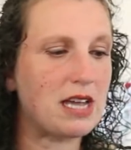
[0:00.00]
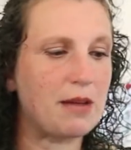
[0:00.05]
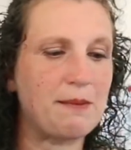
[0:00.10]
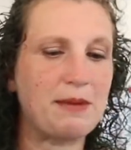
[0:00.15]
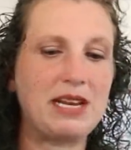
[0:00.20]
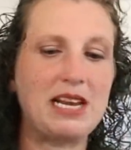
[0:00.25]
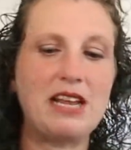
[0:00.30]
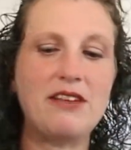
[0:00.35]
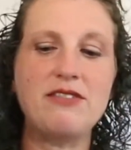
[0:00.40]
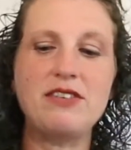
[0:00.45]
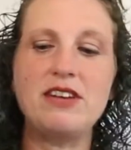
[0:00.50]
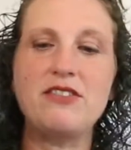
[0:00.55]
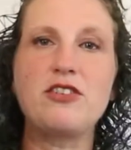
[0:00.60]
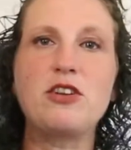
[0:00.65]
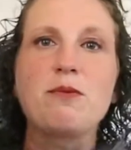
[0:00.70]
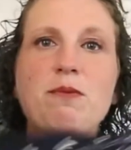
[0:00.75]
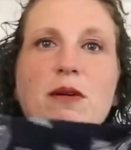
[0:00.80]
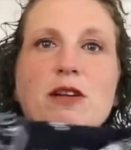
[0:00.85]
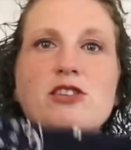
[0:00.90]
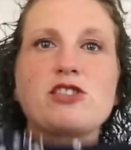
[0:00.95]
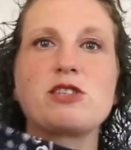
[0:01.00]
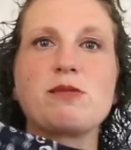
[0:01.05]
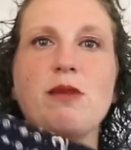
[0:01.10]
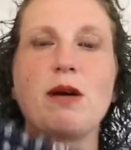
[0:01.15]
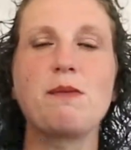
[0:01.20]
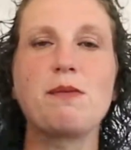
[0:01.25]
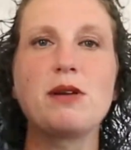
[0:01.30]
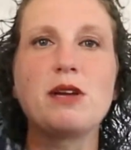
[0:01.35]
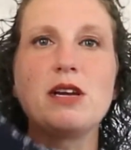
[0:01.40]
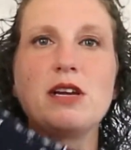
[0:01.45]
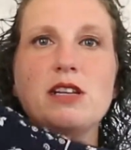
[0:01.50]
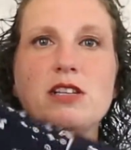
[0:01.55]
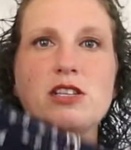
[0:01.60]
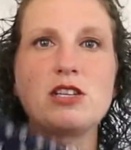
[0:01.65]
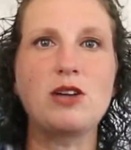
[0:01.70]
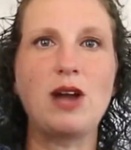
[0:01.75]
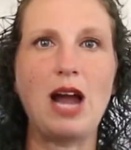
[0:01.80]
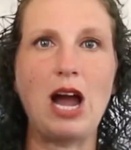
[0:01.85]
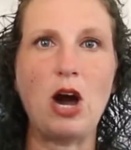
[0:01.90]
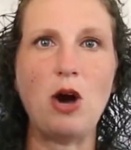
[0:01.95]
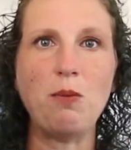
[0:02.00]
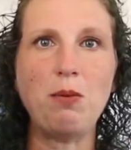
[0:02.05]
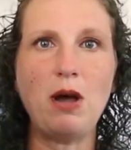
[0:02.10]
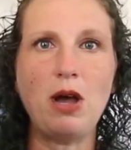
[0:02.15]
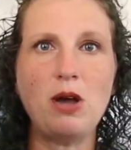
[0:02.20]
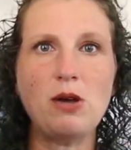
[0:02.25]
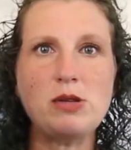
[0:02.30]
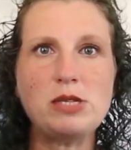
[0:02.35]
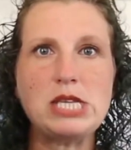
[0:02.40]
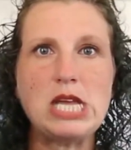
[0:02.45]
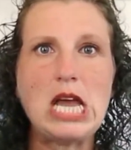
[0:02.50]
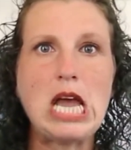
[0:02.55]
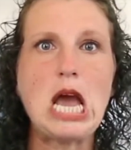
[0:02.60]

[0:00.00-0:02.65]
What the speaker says: I mean, even if you bunch them up to your elbows.